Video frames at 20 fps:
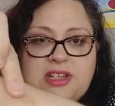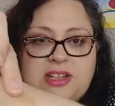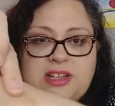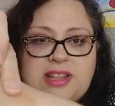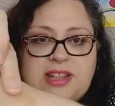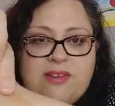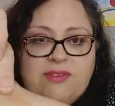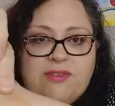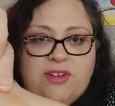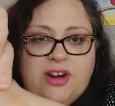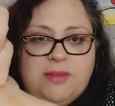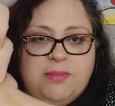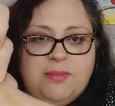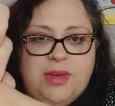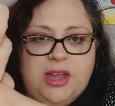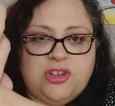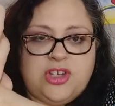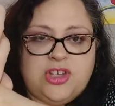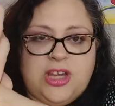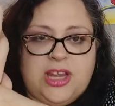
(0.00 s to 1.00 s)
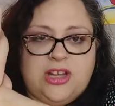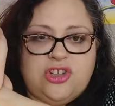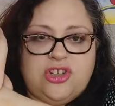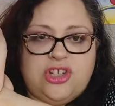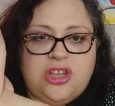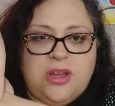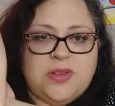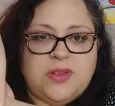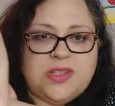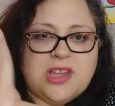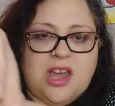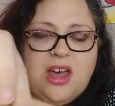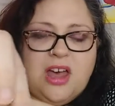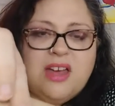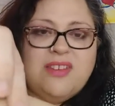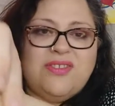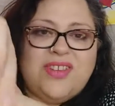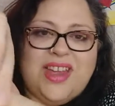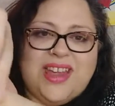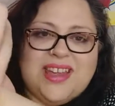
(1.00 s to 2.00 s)
to that very much. It shows
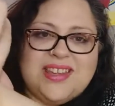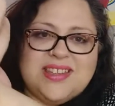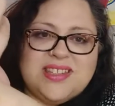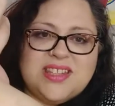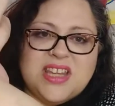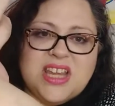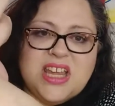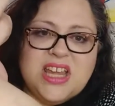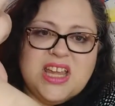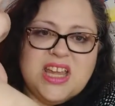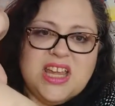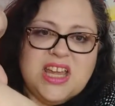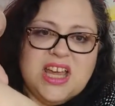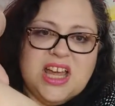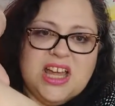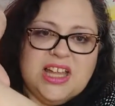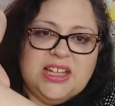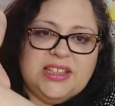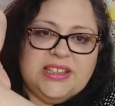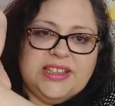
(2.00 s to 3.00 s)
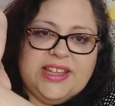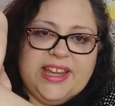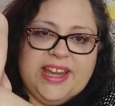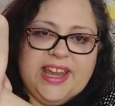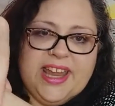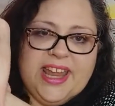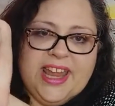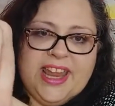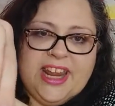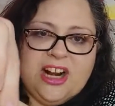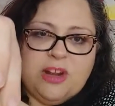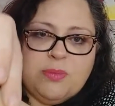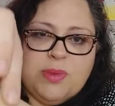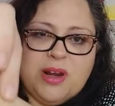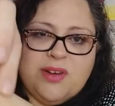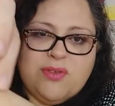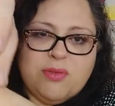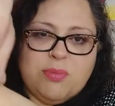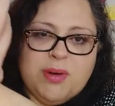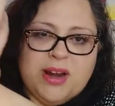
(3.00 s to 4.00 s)
off as a little bit
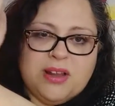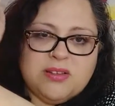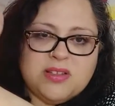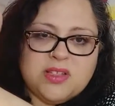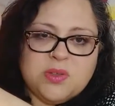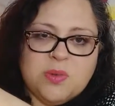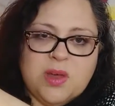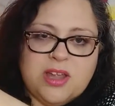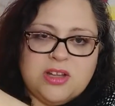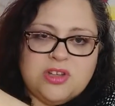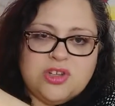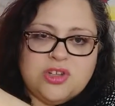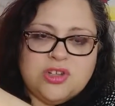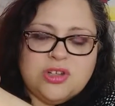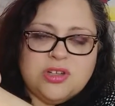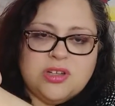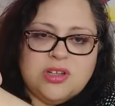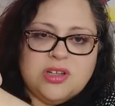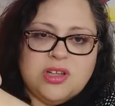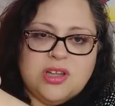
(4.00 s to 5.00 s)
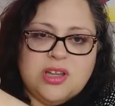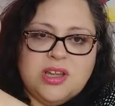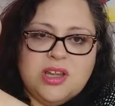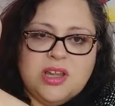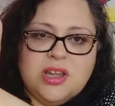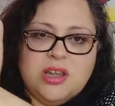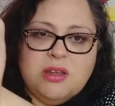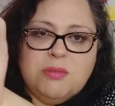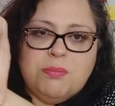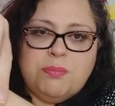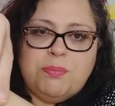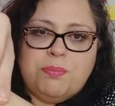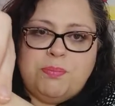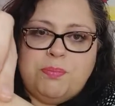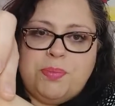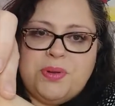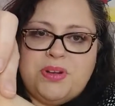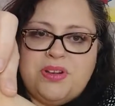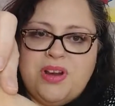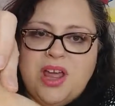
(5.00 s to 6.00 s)
of a brown swatch,
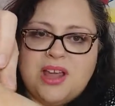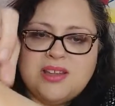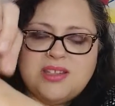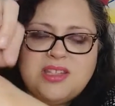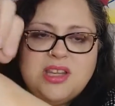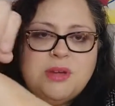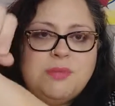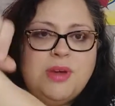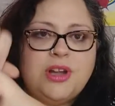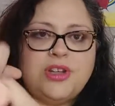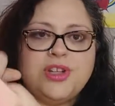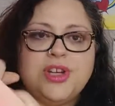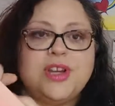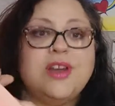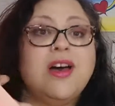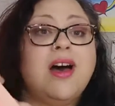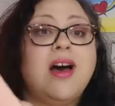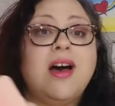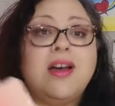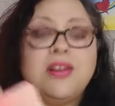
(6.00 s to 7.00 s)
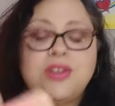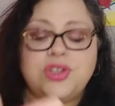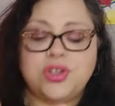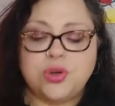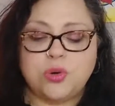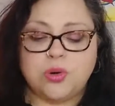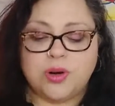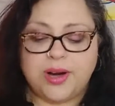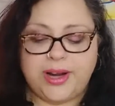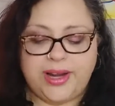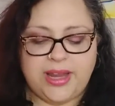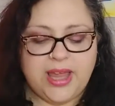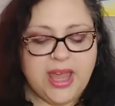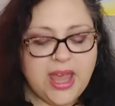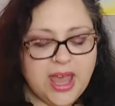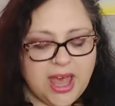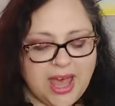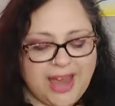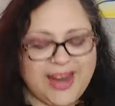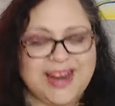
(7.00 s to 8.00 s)
but not so much contouring.
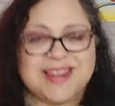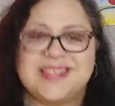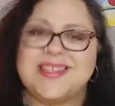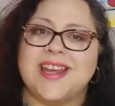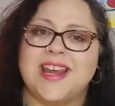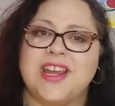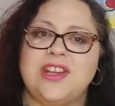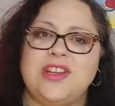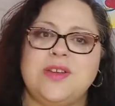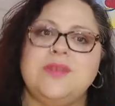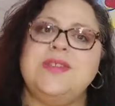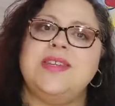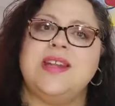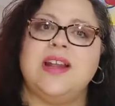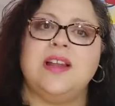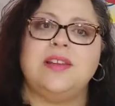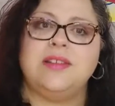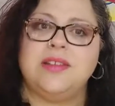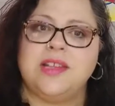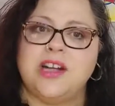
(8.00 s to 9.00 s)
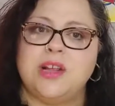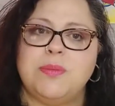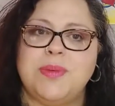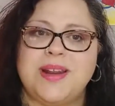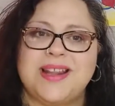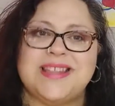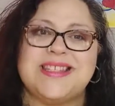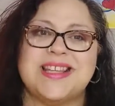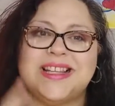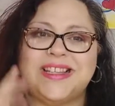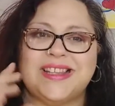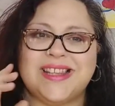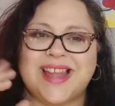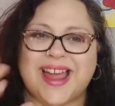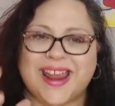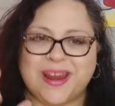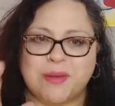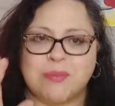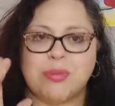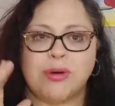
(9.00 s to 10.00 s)
I guess I could use it a little bit as a
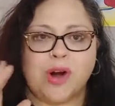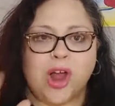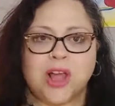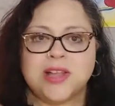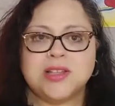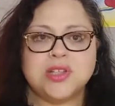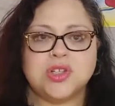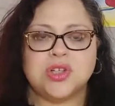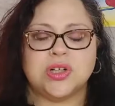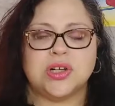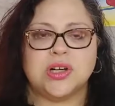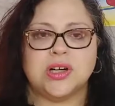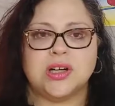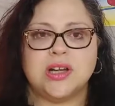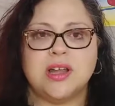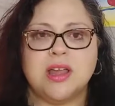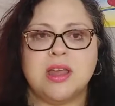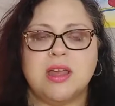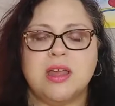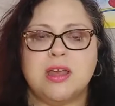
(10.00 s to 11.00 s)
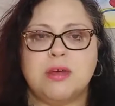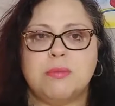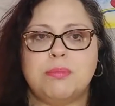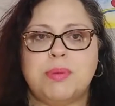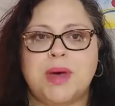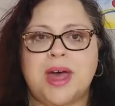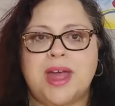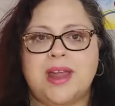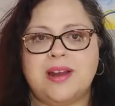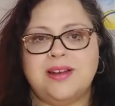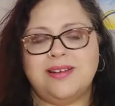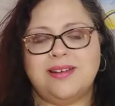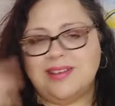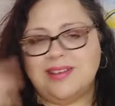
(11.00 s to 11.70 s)
light bronzer, but